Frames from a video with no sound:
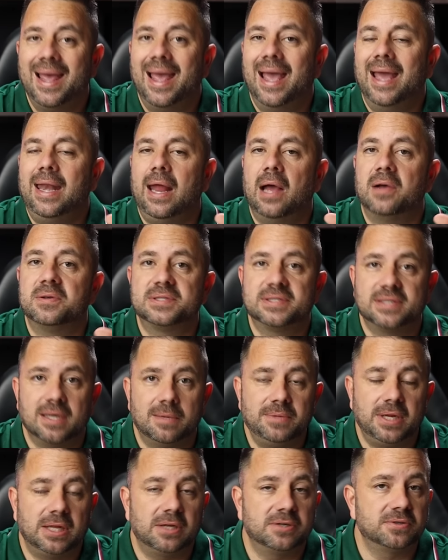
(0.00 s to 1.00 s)
and how
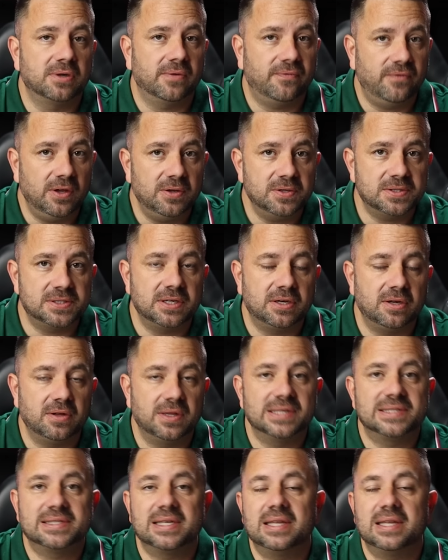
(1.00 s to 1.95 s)
some dealers refuse to do this.